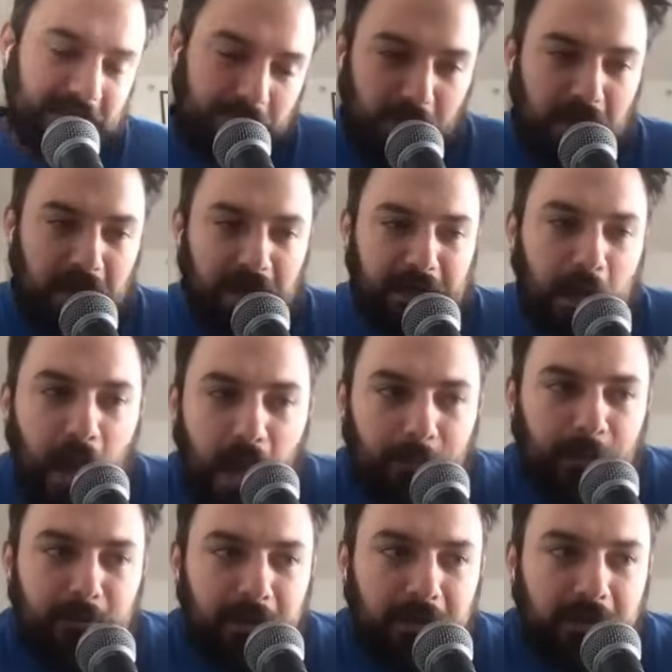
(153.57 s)
probably not going to
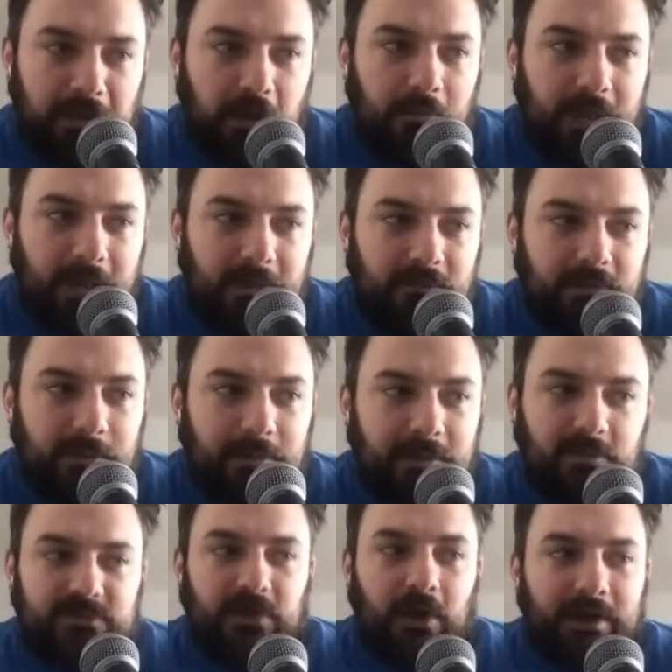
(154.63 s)
happen. But maybe if you get
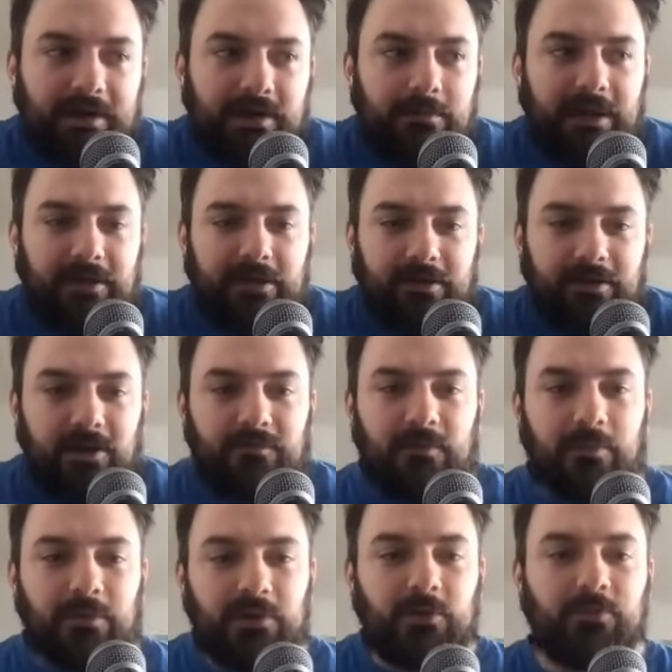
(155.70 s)
people talking about it enough, you
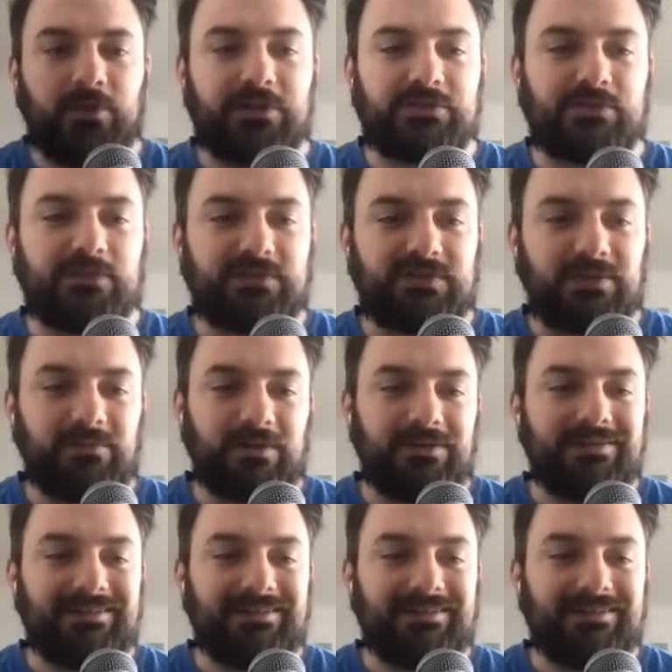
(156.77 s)
put a little pressure on someone.